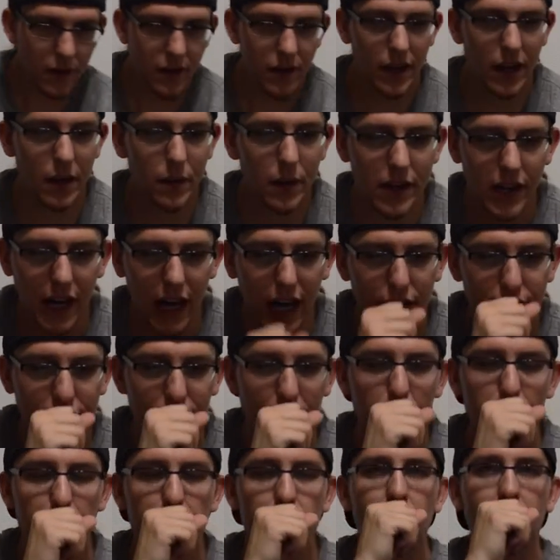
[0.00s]
Anyway, guys,
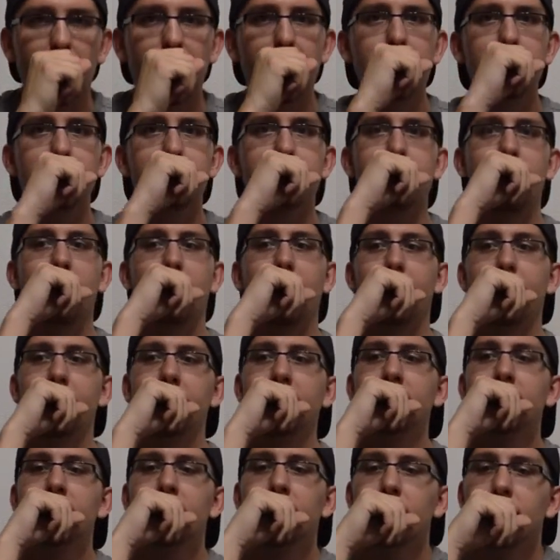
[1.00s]
hope you guys
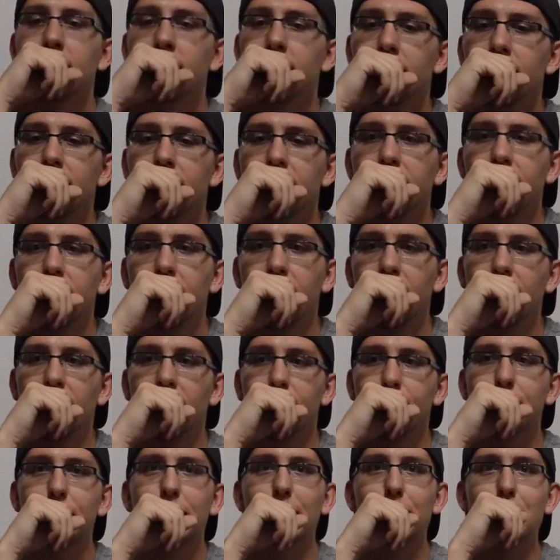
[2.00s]

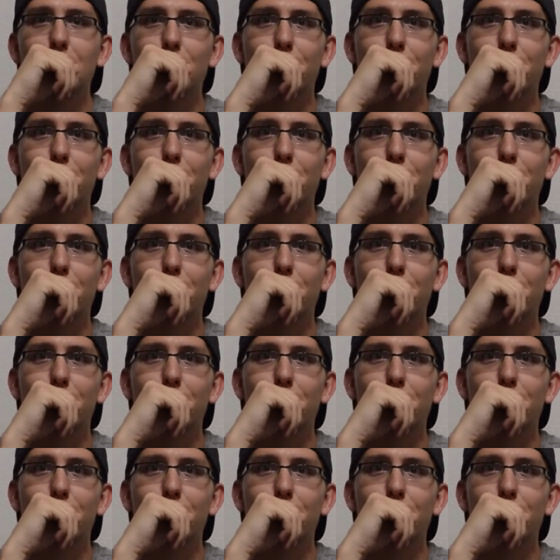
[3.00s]
forgive